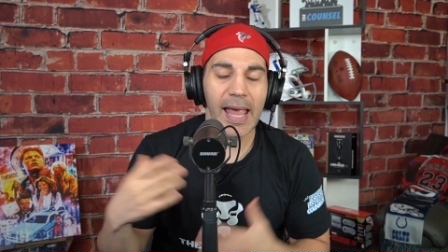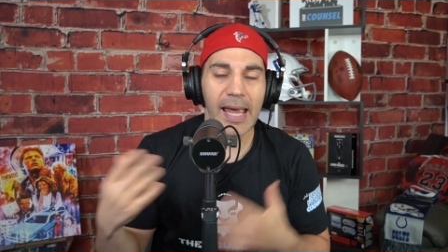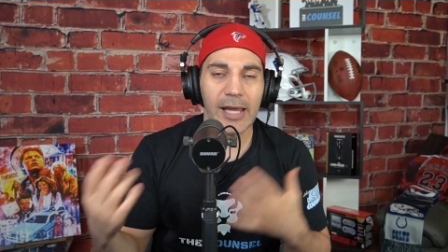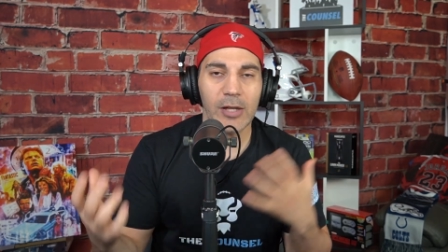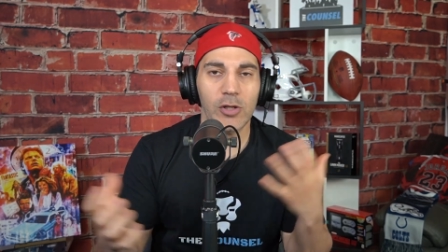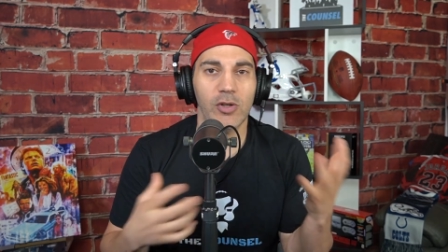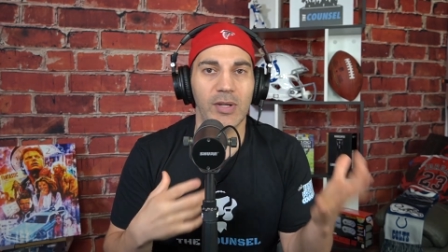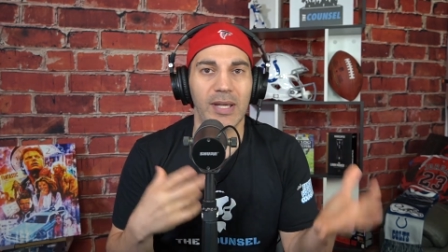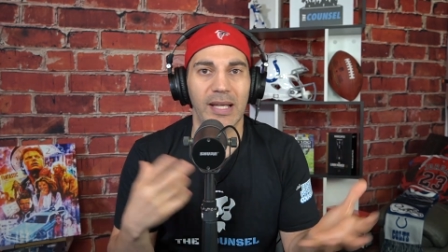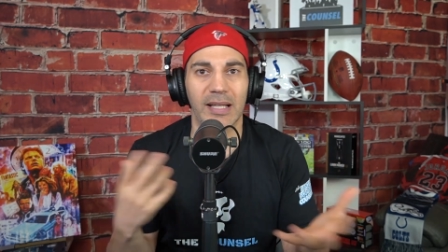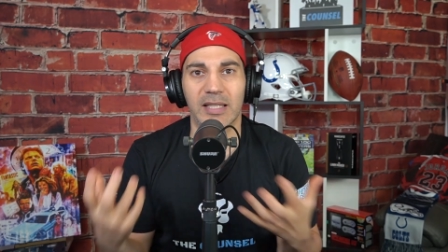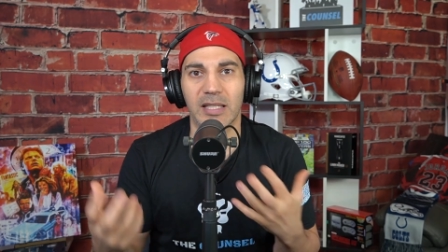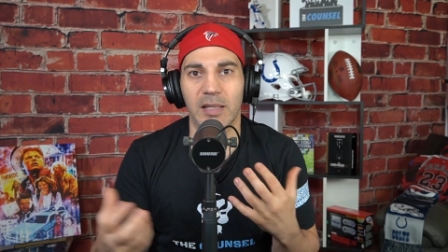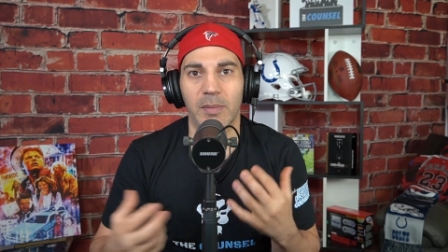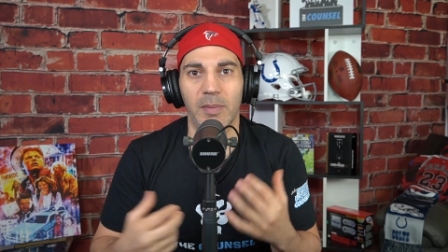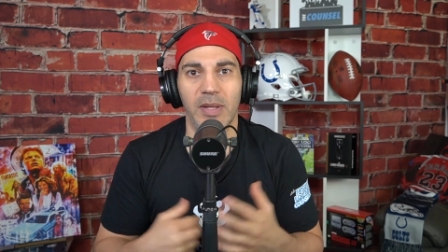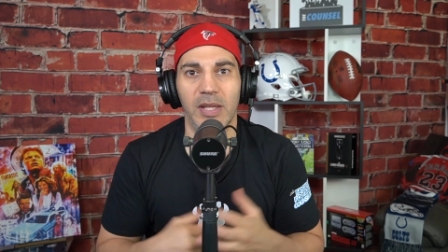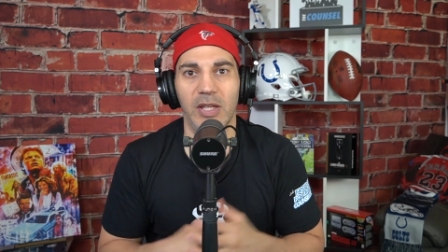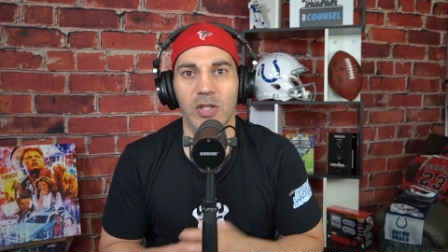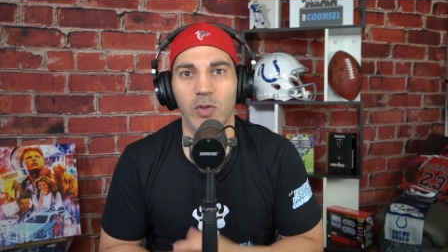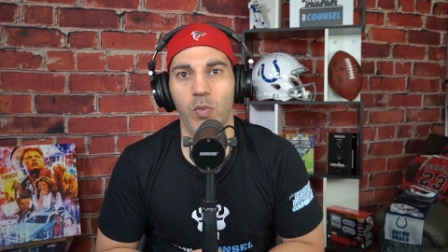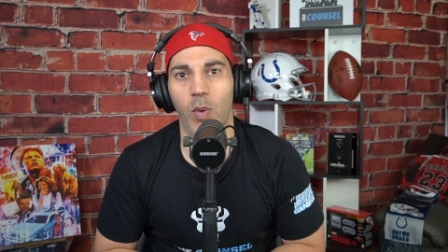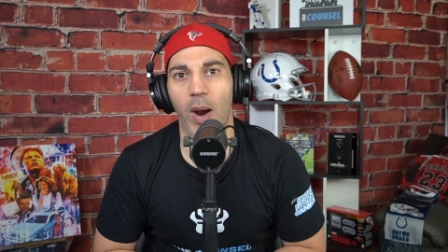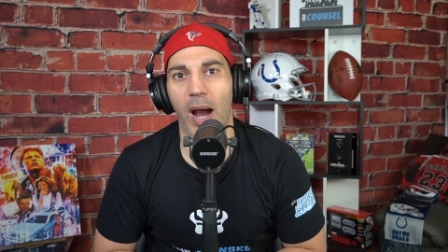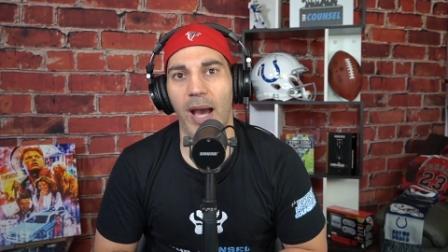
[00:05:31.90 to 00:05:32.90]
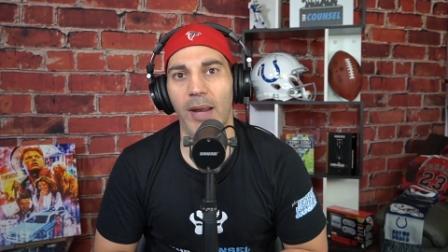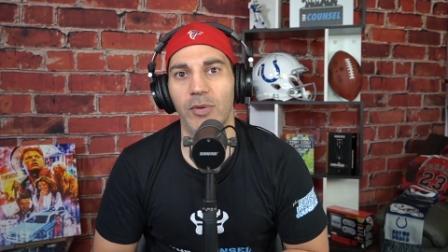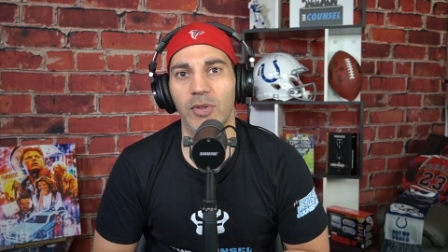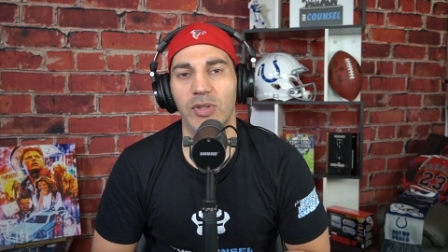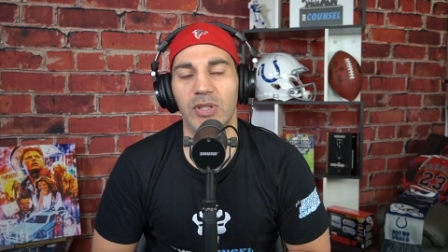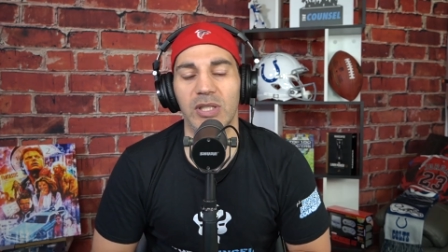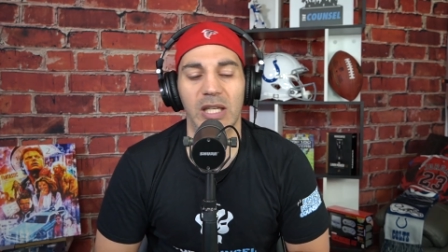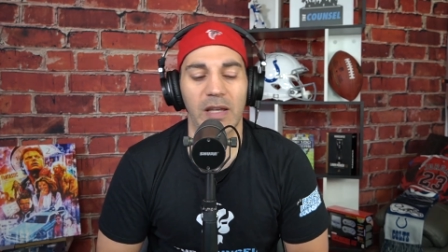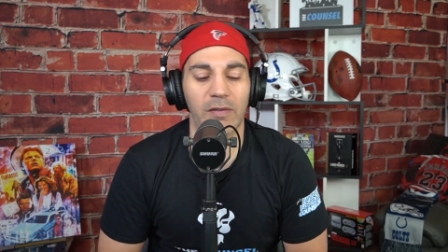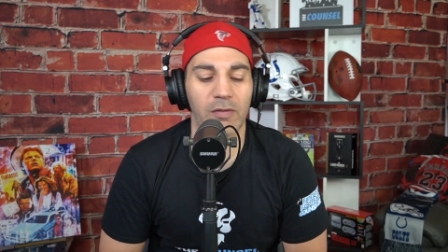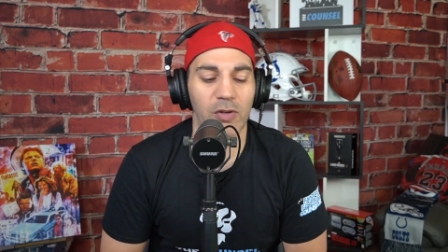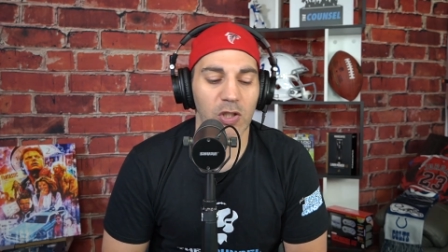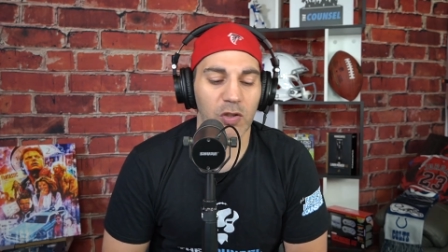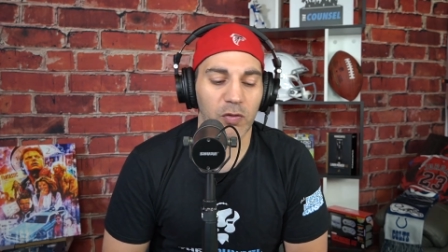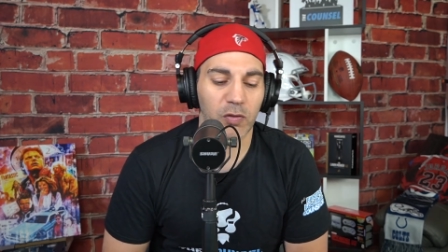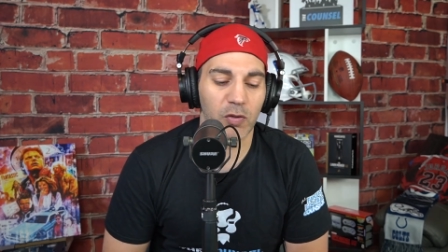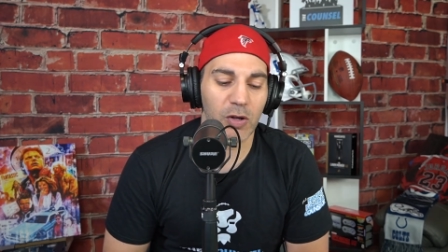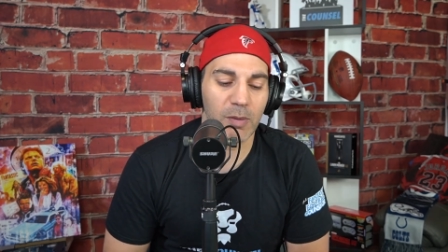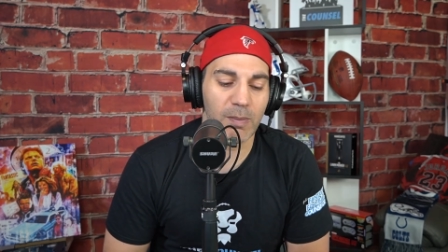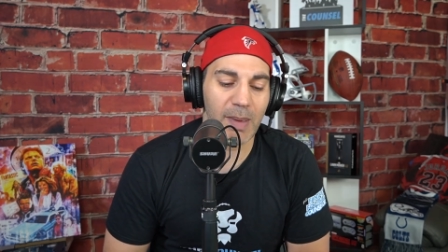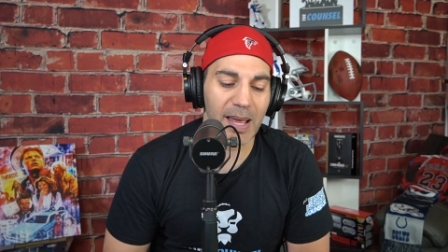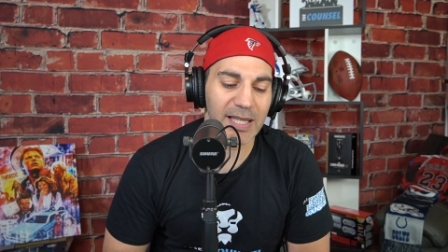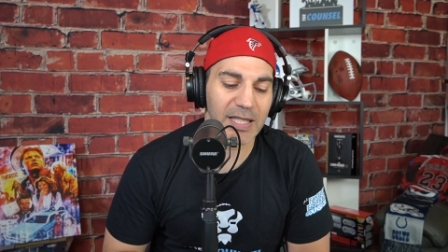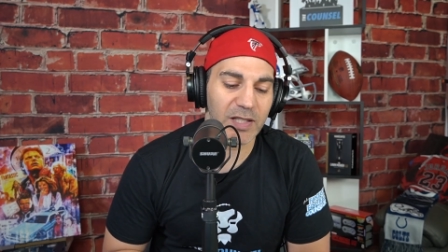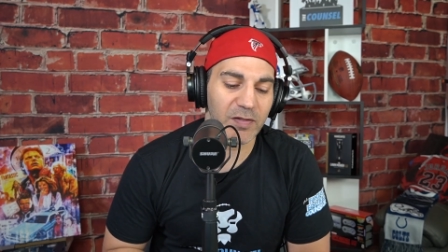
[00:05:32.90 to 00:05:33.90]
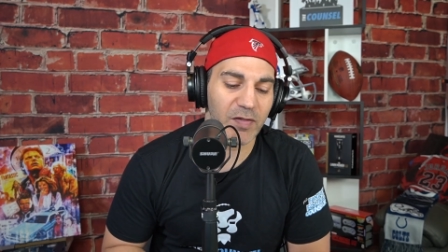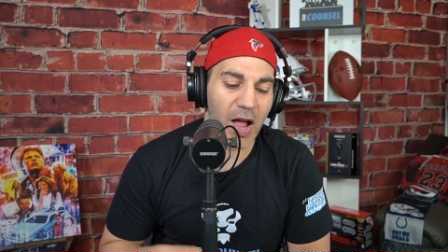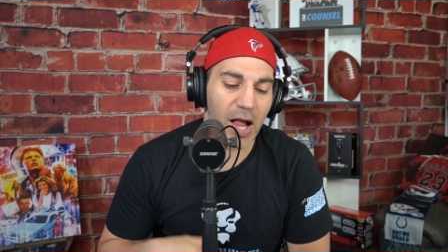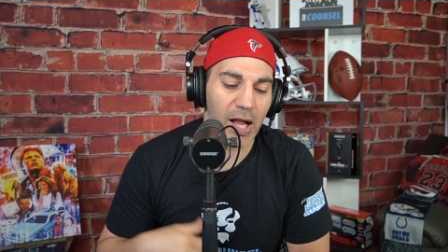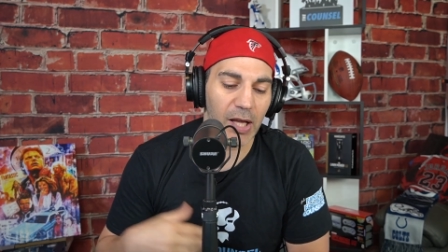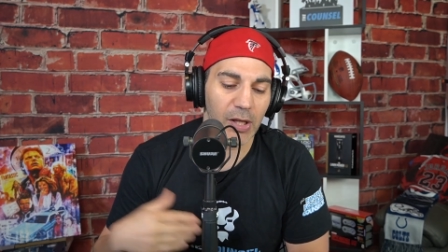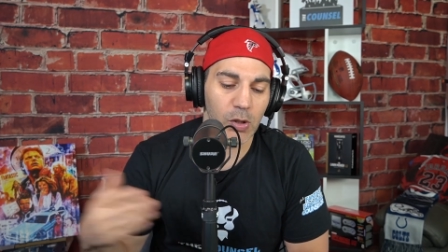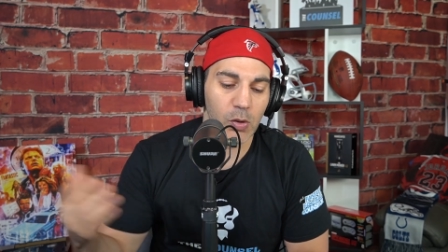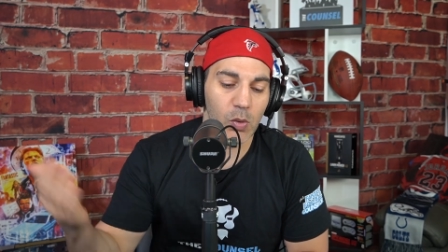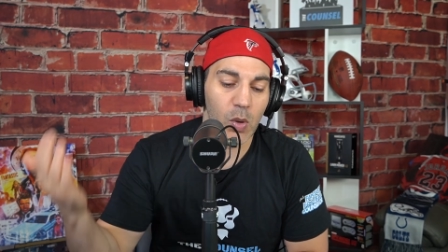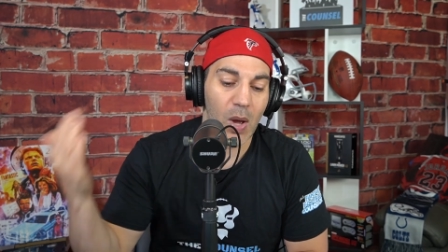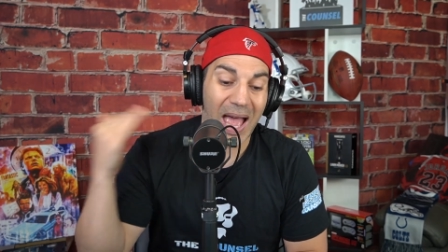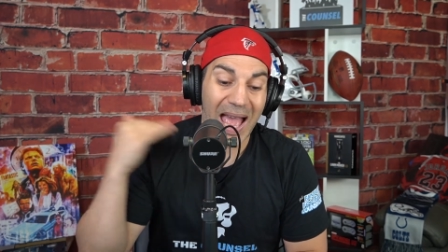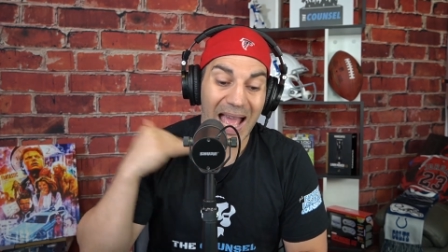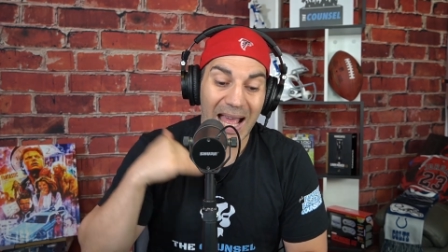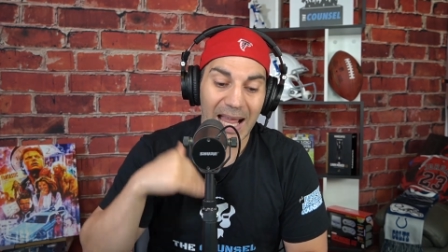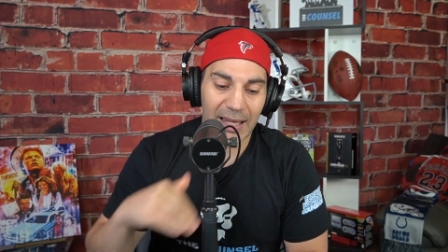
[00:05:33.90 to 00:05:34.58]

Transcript: and you get some of these wide receivers for immense value